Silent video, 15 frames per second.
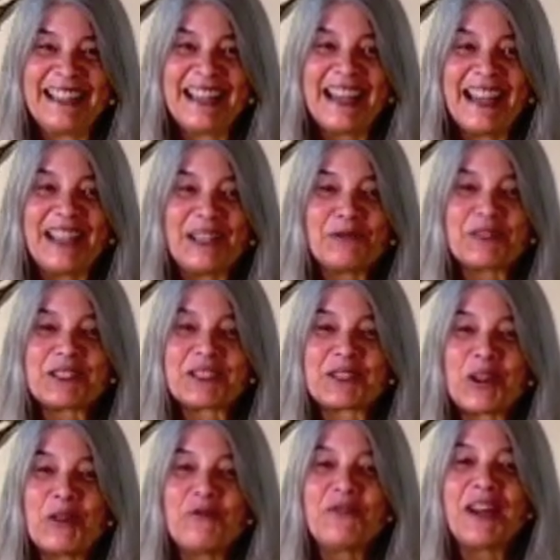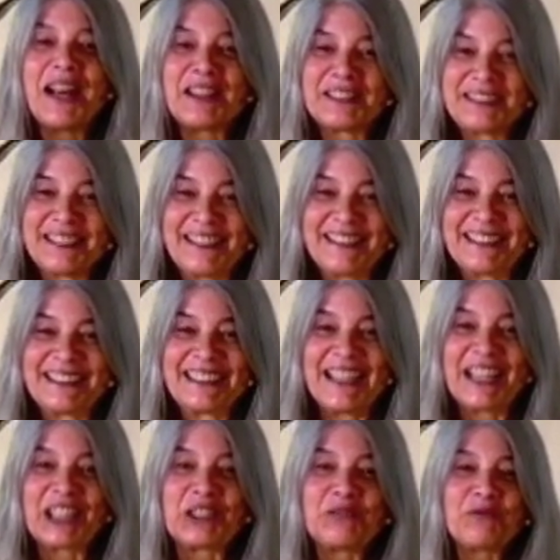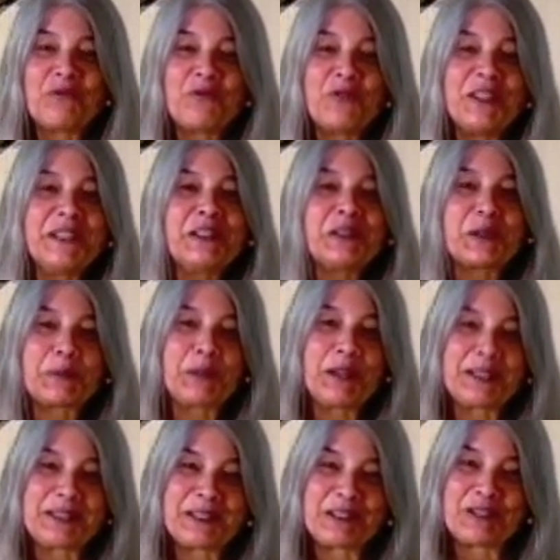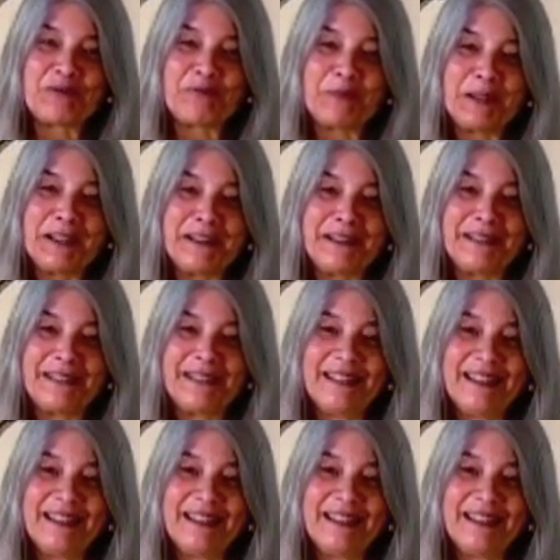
And it was so validating. I could feel the presence of Bear